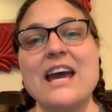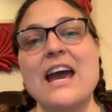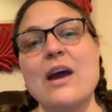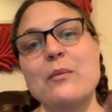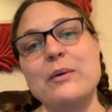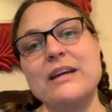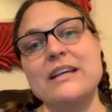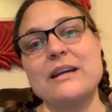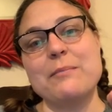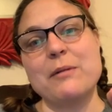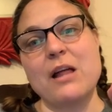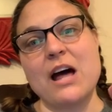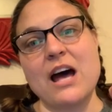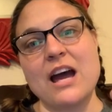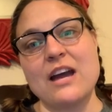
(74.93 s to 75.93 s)
and we
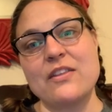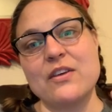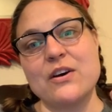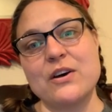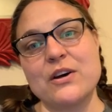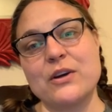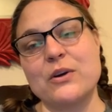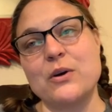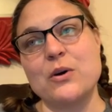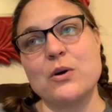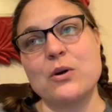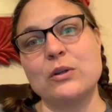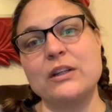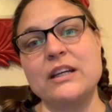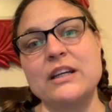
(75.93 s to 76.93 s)
apply the
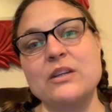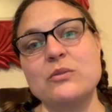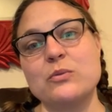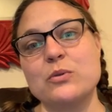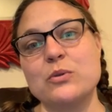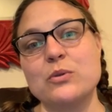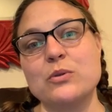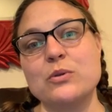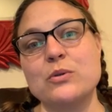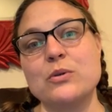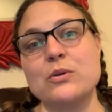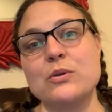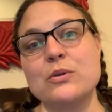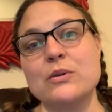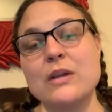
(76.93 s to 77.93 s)
golden
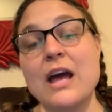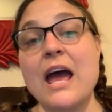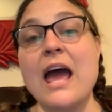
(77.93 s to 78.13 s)
rule.